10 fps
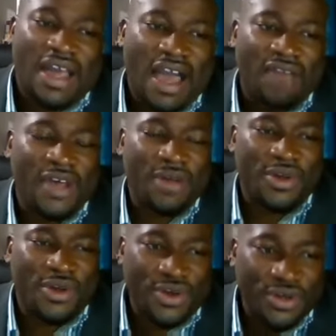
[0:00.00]
Have a
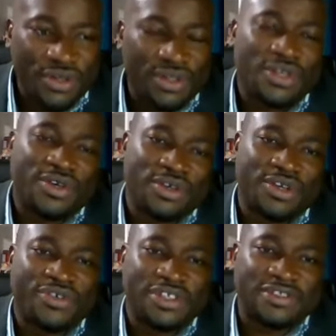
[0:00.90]
good, good
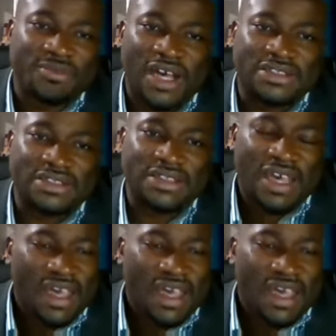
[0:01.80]
Christmas.